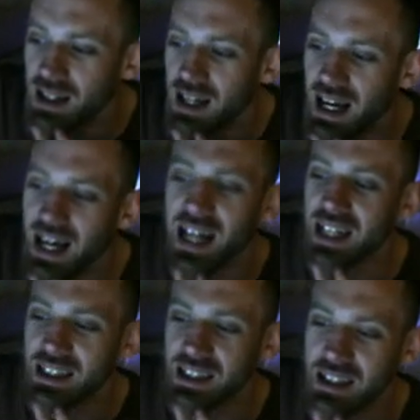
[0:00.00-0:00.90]

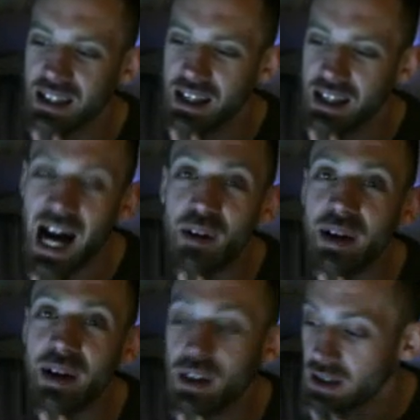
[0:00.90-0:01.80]
And I
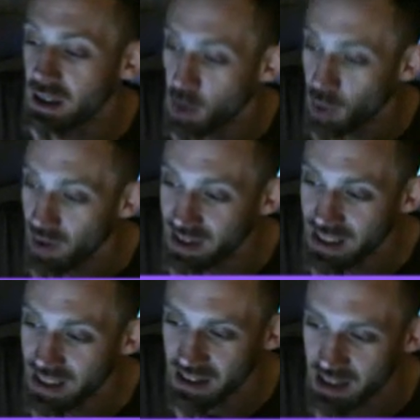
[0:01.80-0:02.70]
reckon whoever
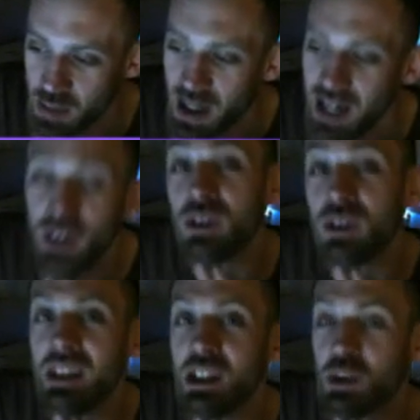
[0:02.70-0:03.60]
this is might have looked at
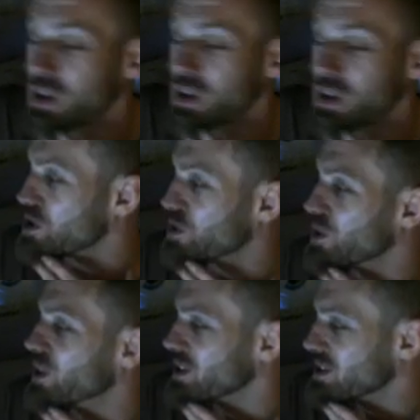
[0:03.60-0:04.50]
this with a fish
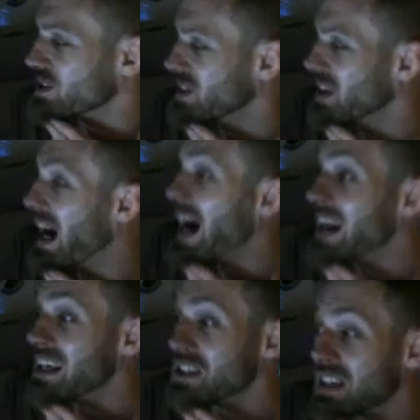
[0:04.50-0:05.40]
first. I
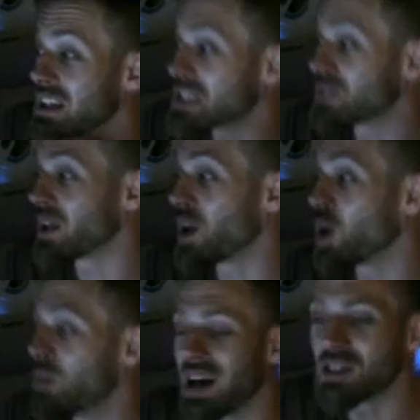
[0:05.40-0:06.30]
instinctively hold
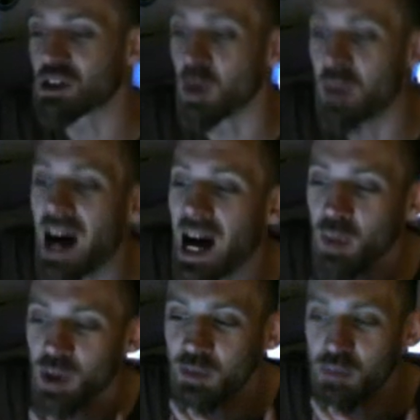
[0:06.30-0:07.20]
my hands up. I
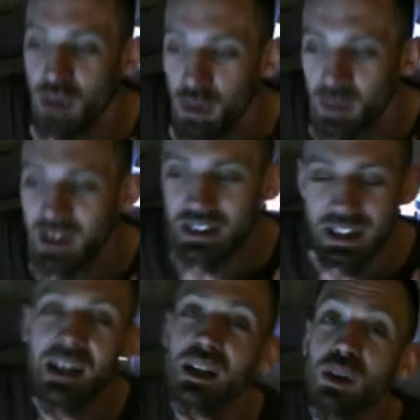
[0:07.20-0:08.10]
would have probably
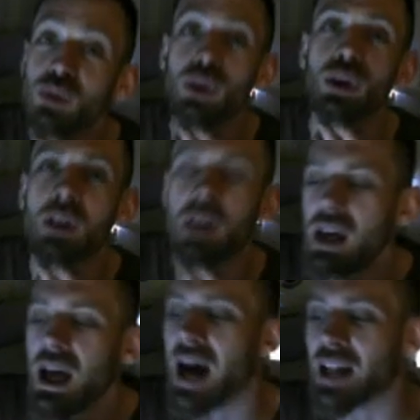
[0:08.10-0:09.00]
taken the rook.
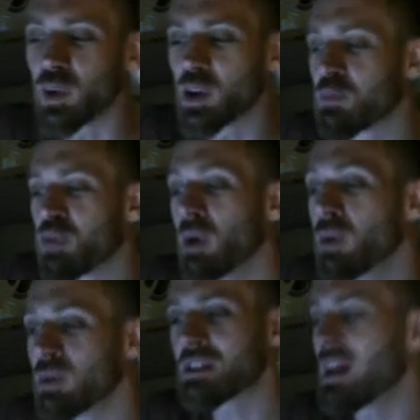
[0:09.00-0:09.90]
And I would have
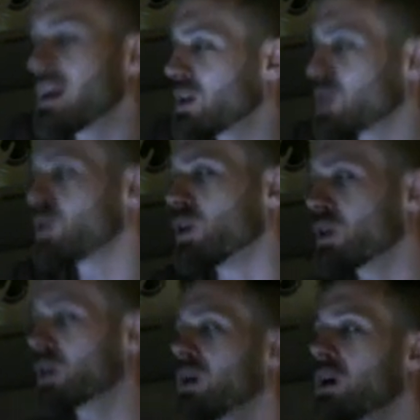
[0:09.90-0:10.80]
probably taken the rook
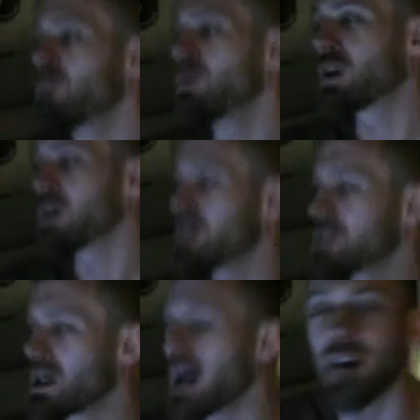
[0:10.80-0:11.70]
because
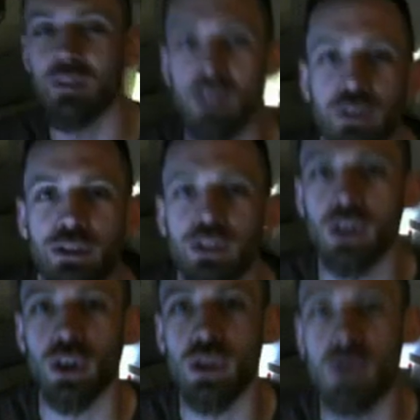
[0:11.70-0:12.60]
I've done
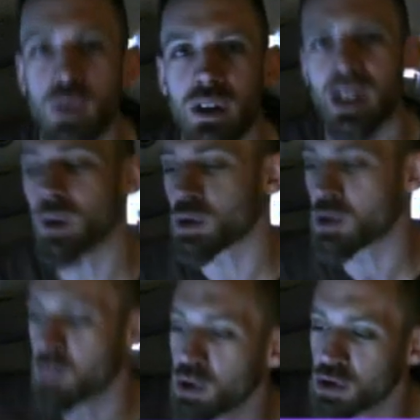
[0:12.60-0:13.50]

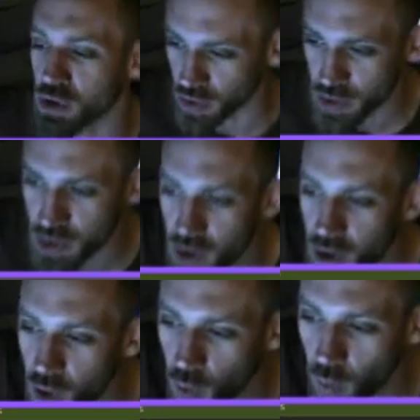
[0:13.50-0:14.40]
400,000 puzzles
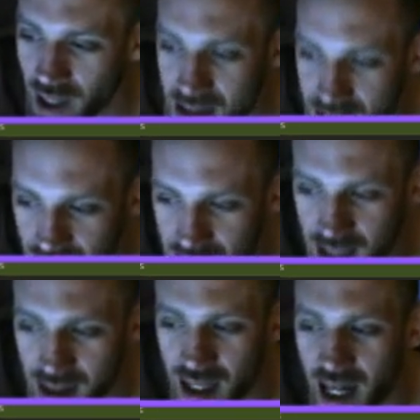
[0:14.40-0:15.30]
where
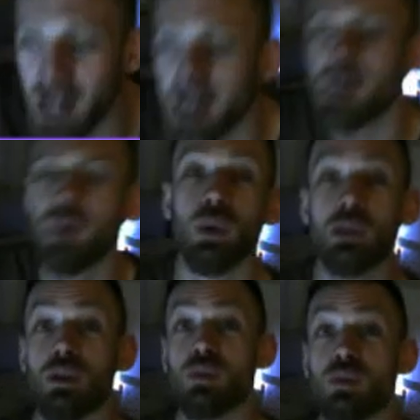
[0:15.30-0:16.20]
taking that was
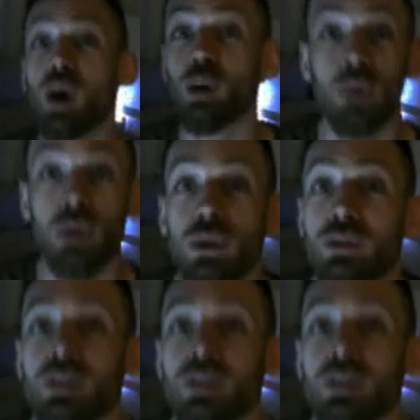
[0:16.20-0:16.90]
the wrong move.